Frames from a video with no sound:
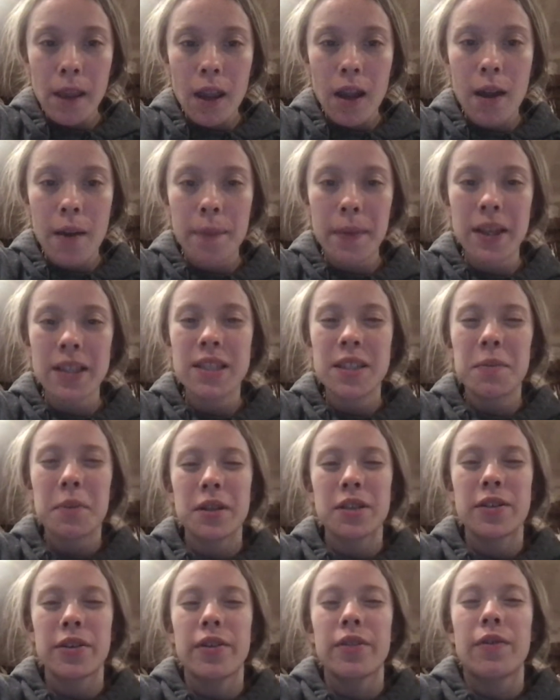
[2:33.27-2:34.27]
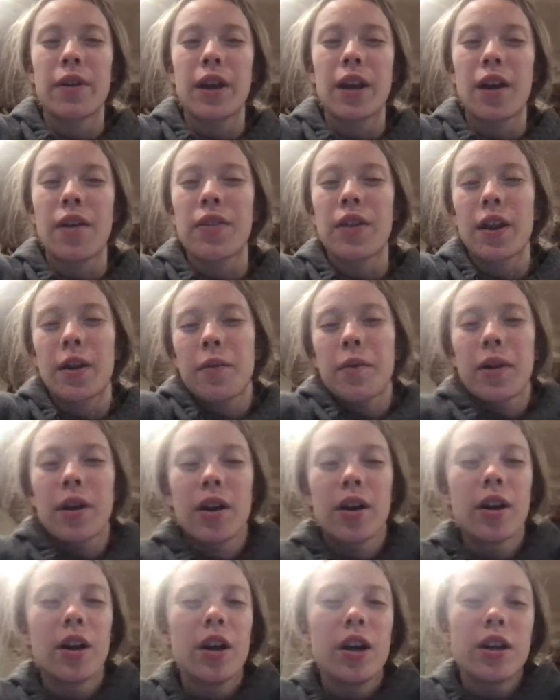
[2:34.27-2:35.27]
That's the bacteria right now that
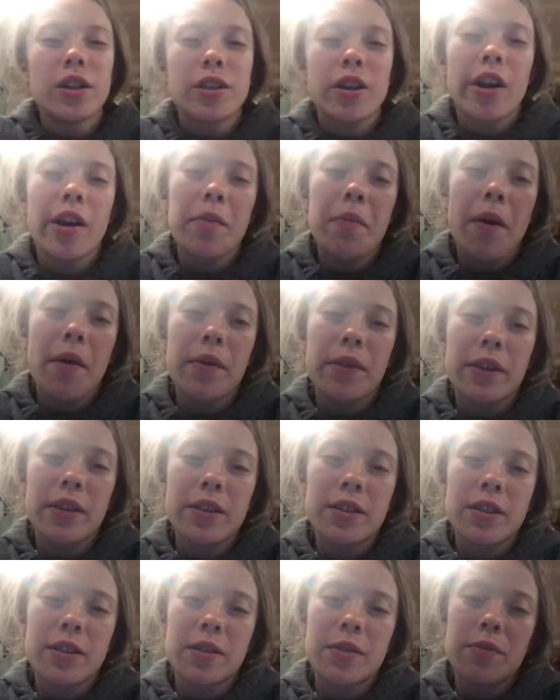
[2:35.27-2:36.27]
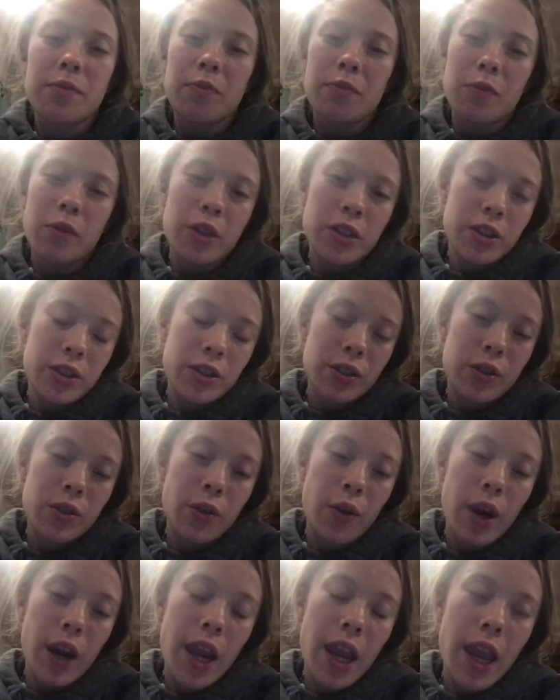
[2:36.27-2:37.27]
we're talking about with this MRSA
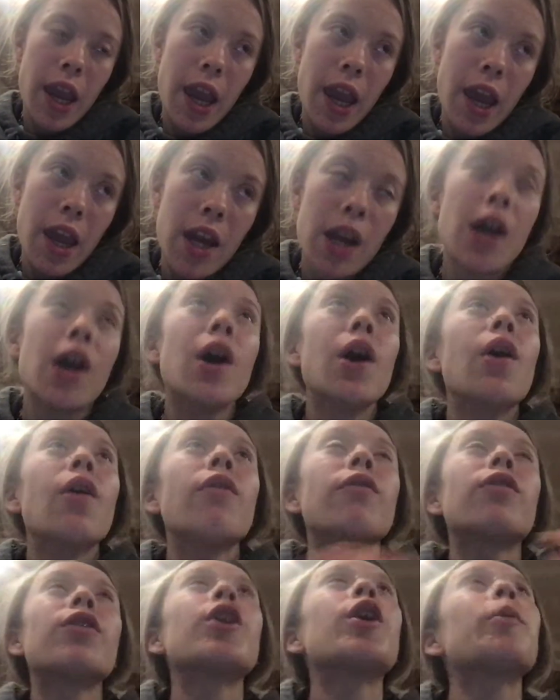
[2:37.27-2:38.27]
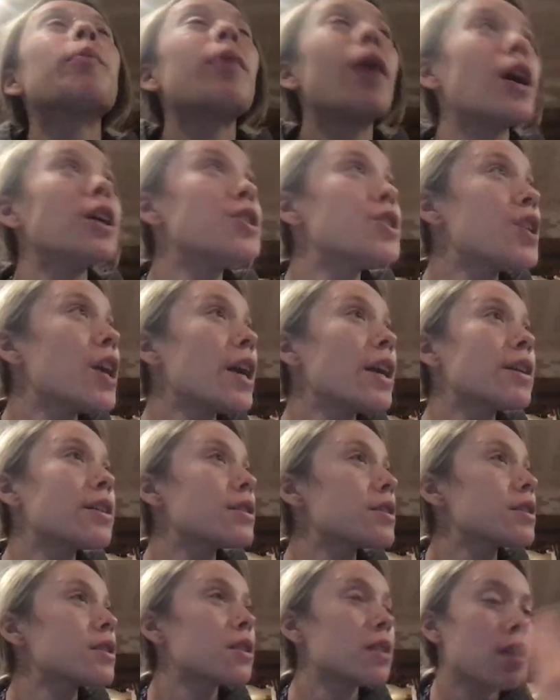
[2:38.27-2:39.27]
story. And for a
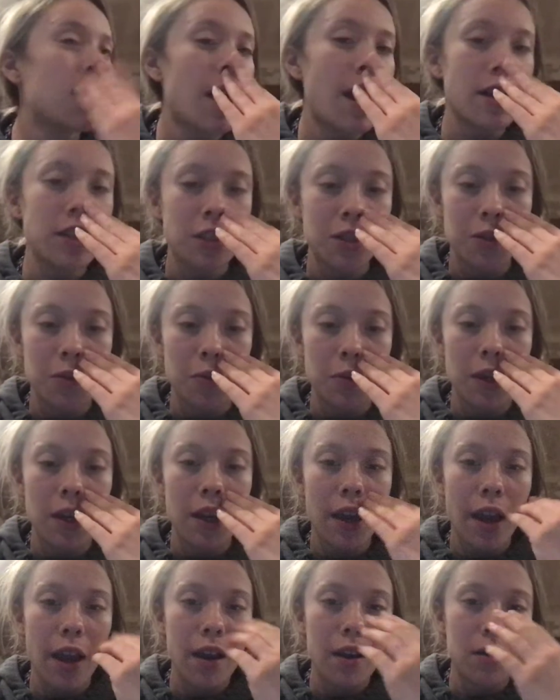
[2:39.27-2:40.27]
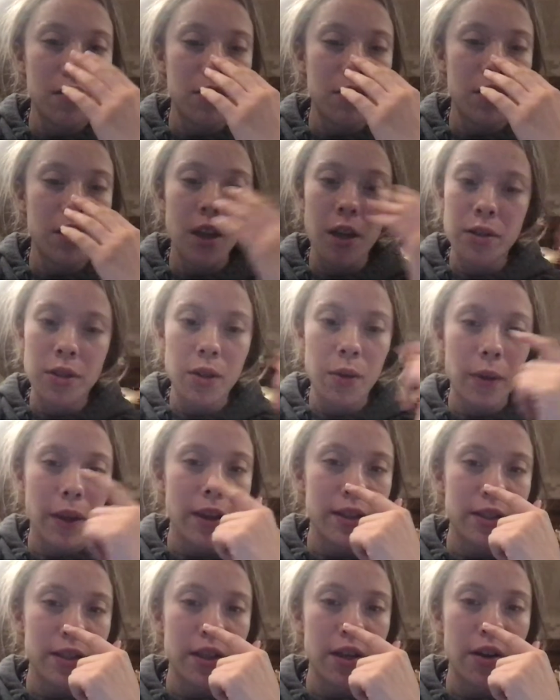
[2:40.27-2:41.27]
project last week, 2
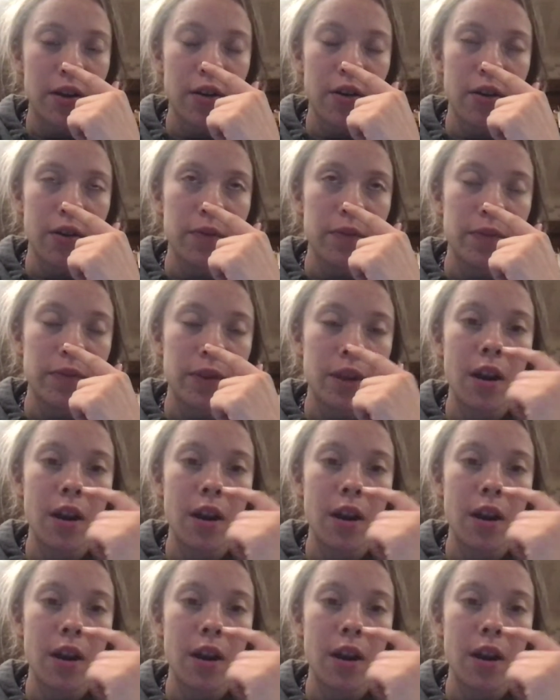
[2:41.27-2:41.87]
weeks ago,